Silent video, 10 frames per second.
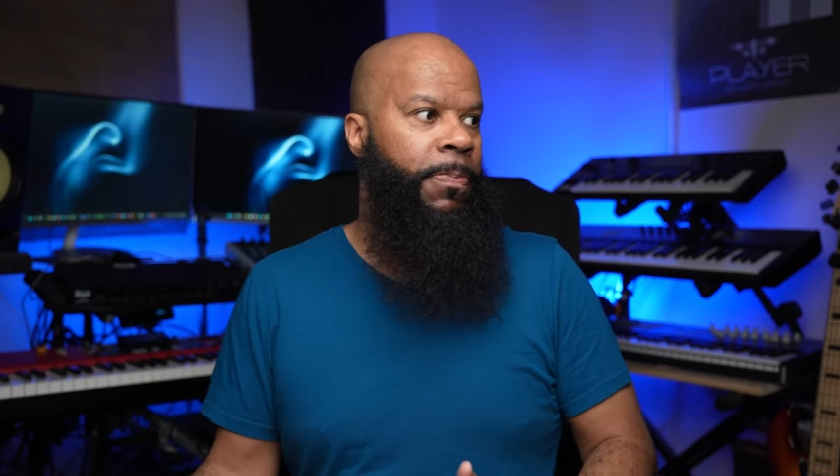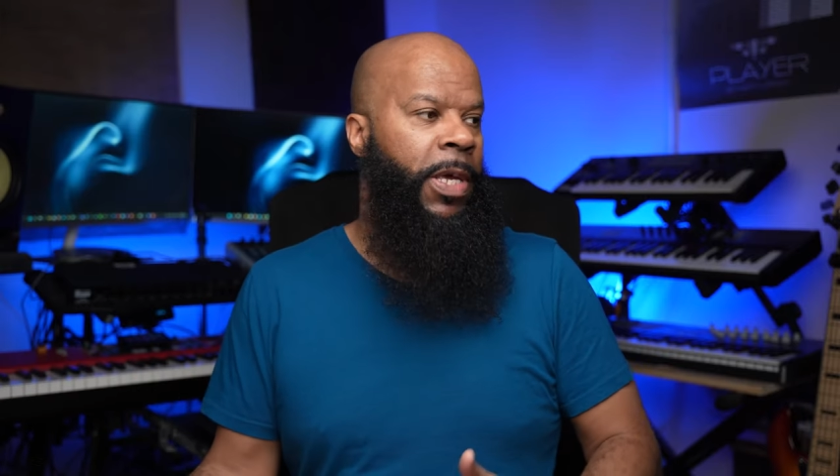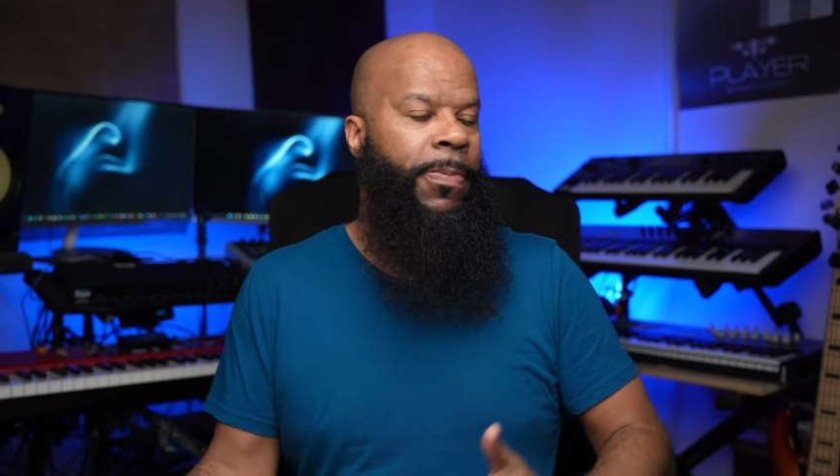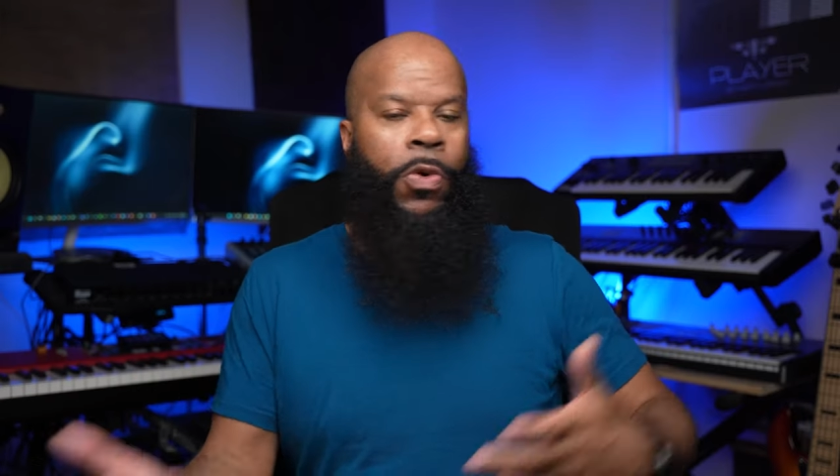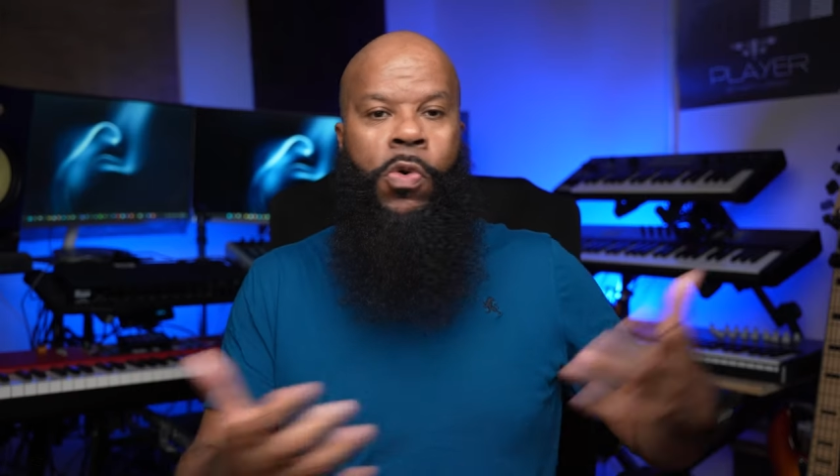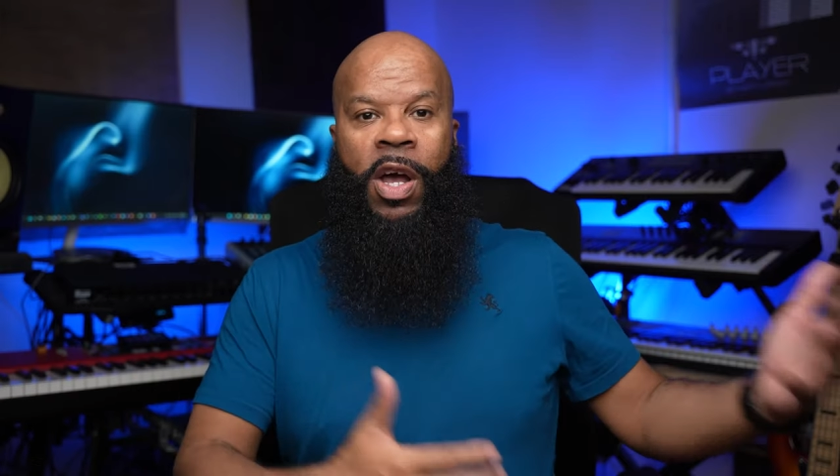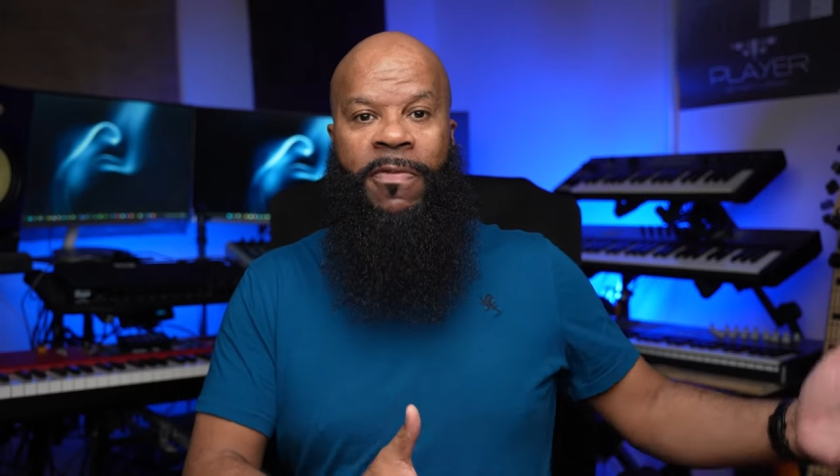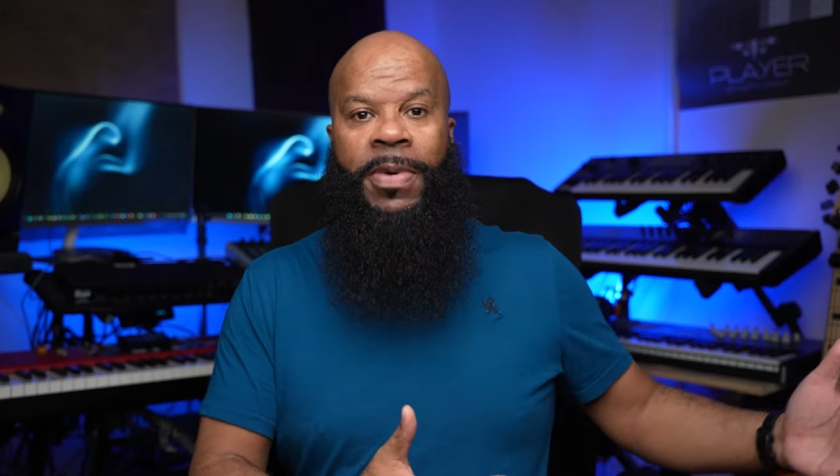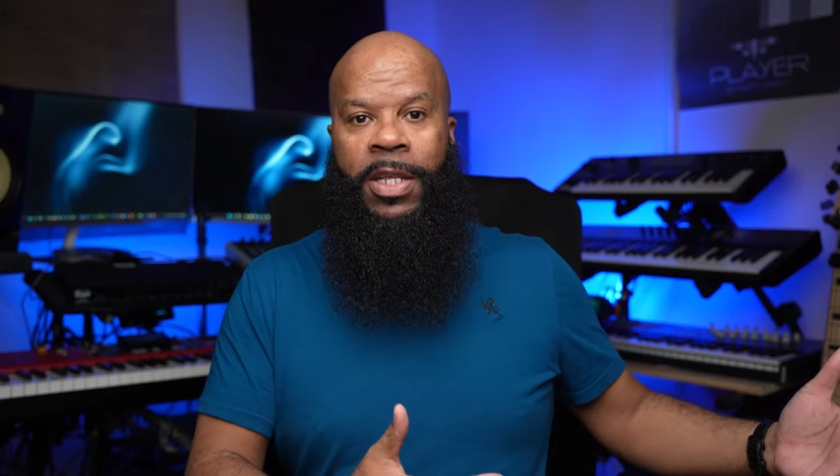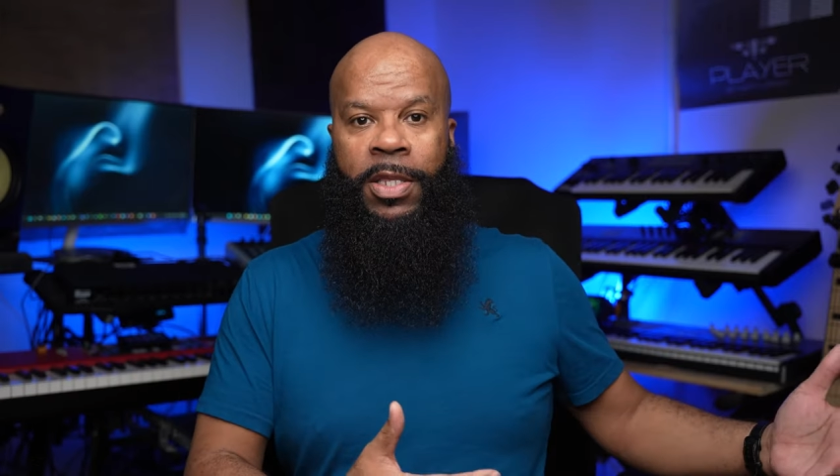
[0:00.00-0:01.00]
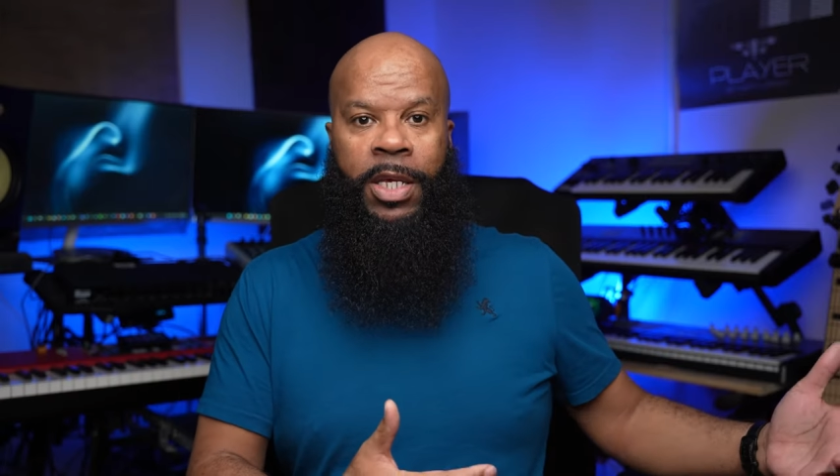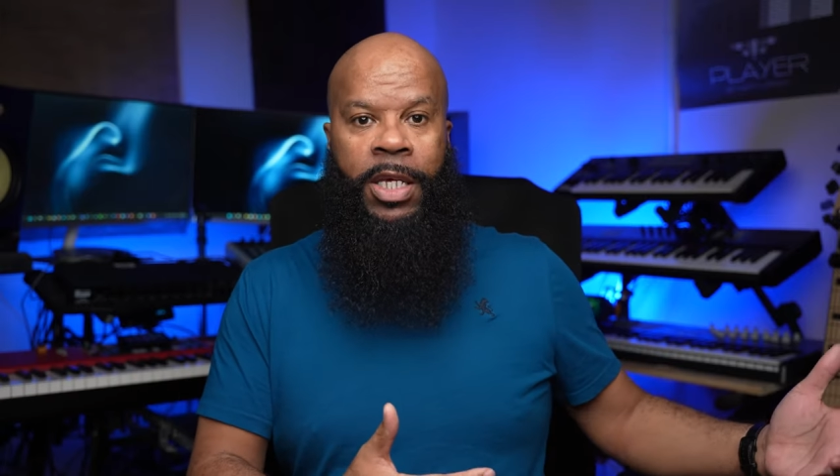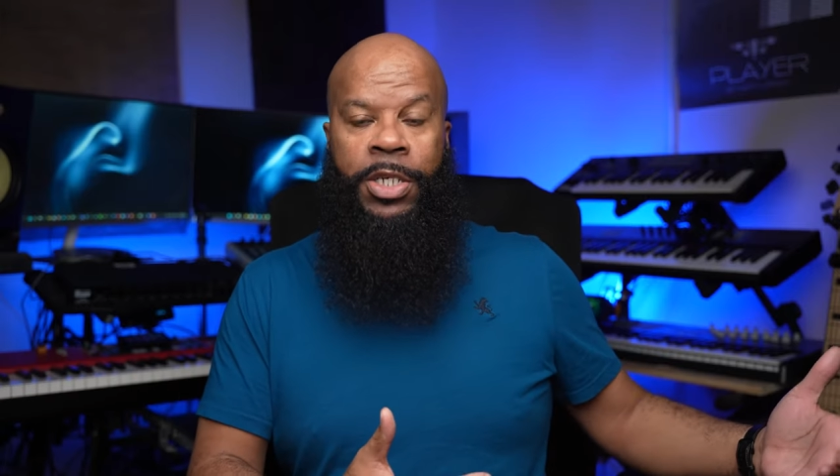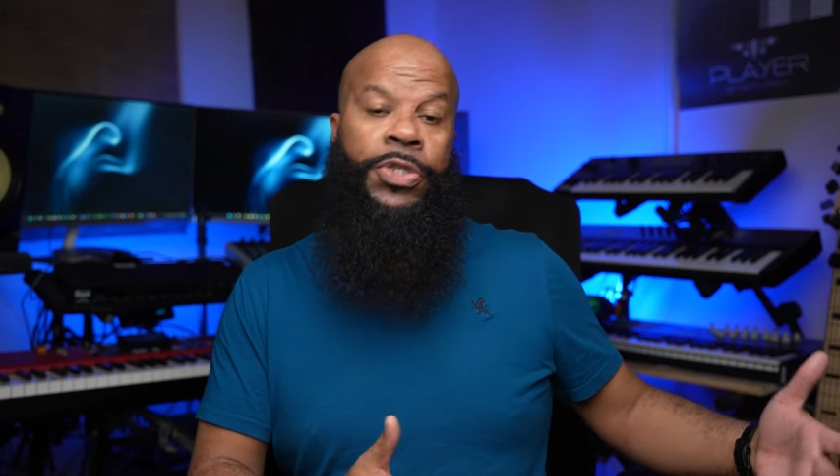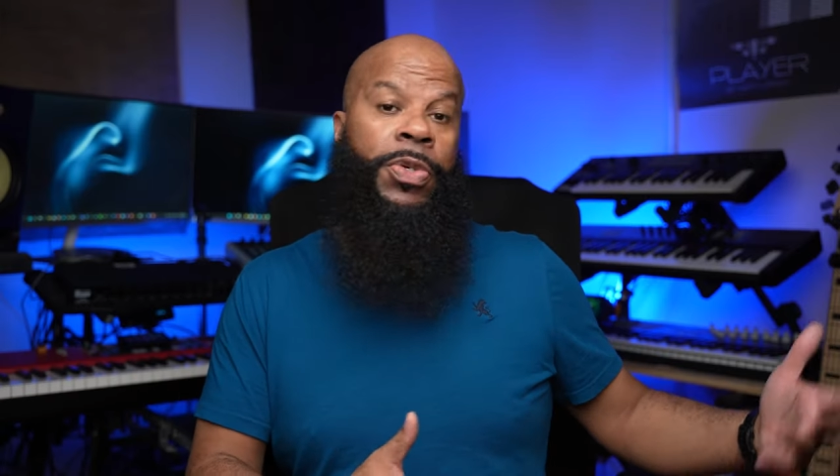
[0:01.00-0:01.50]
people who have been in the
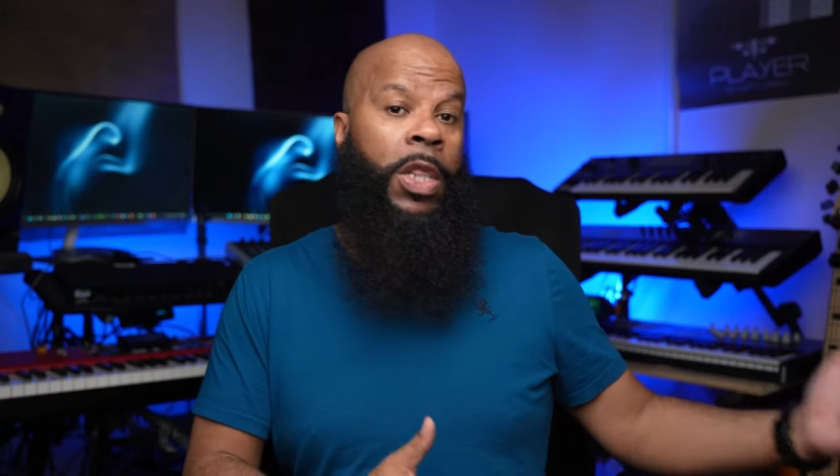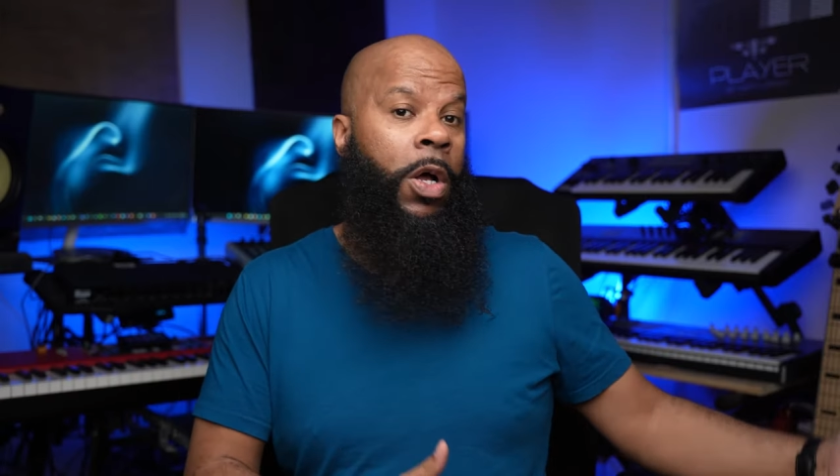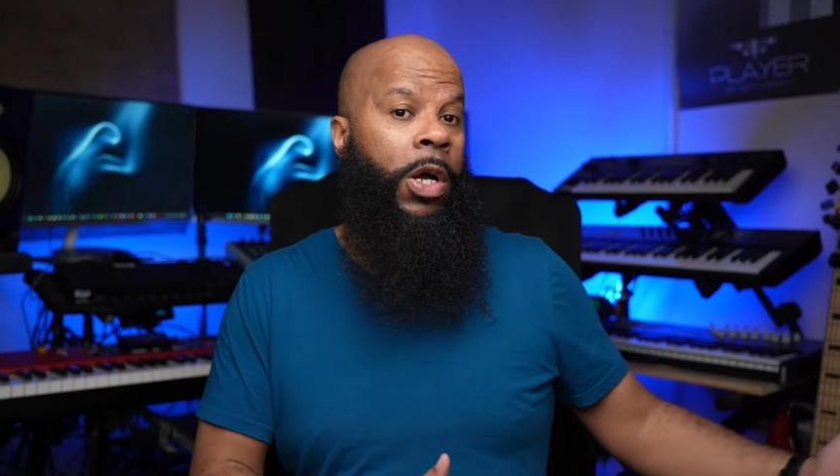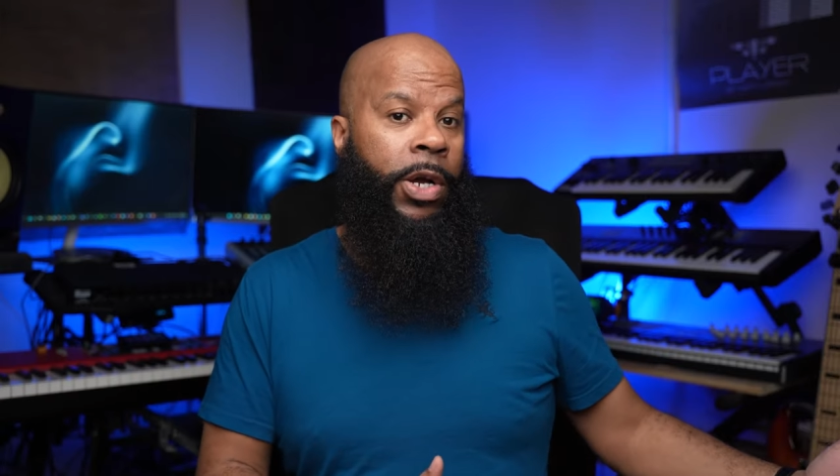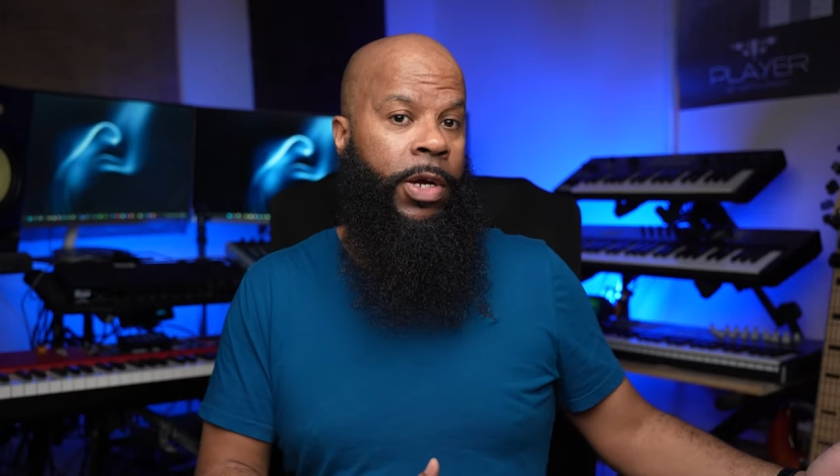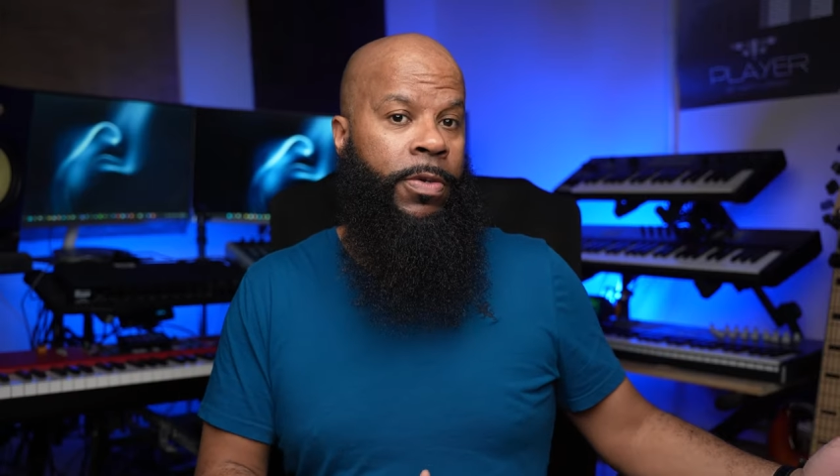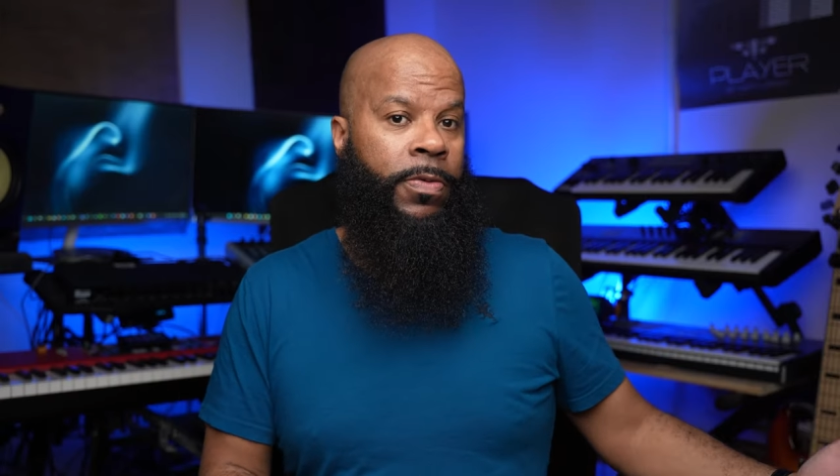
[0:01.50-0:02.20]
industry longer.